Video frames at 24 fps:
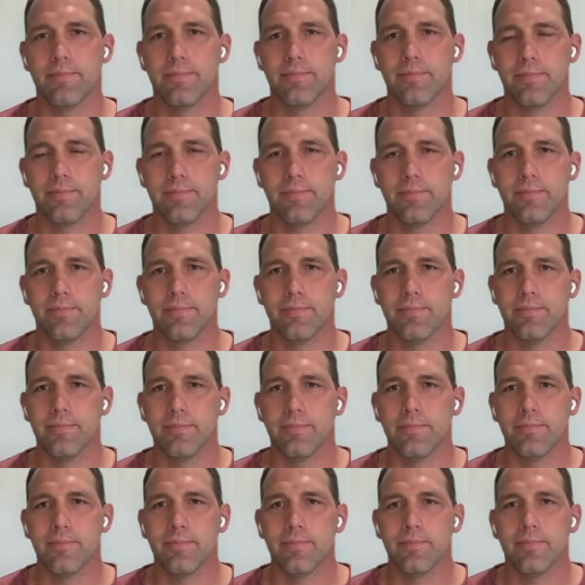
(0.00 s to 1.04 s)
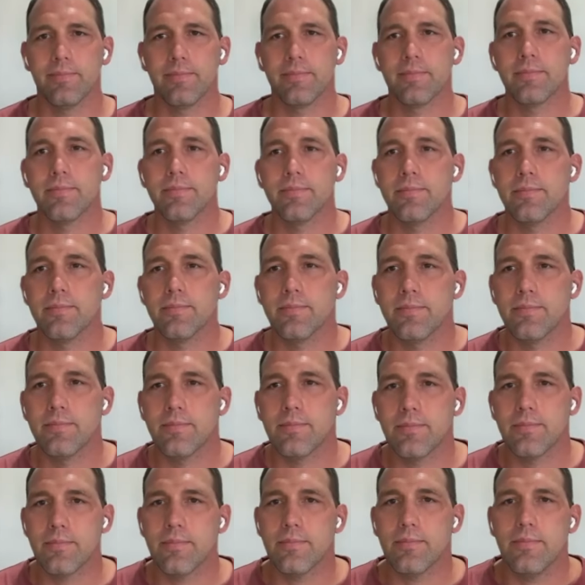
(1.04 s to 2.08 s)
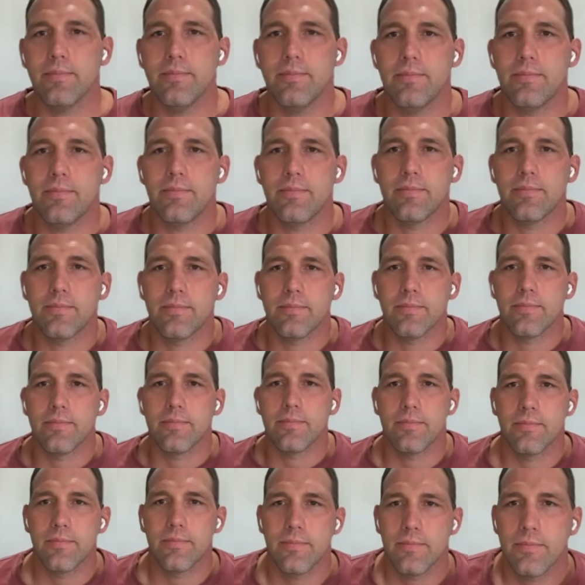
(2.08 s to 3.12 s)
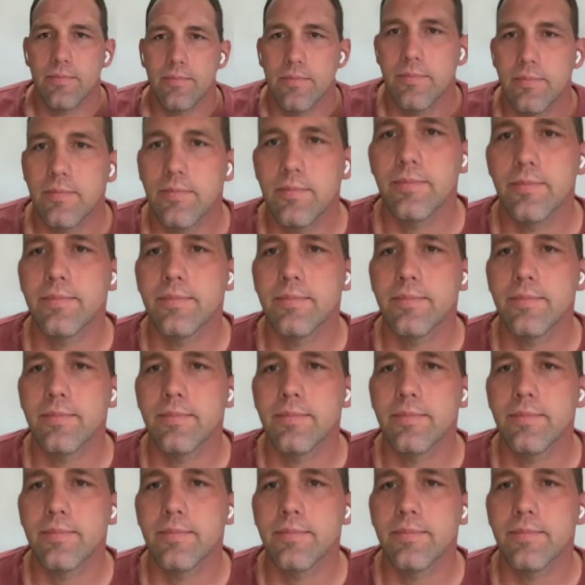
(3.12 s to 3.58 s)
No words are spoken by the person on screen.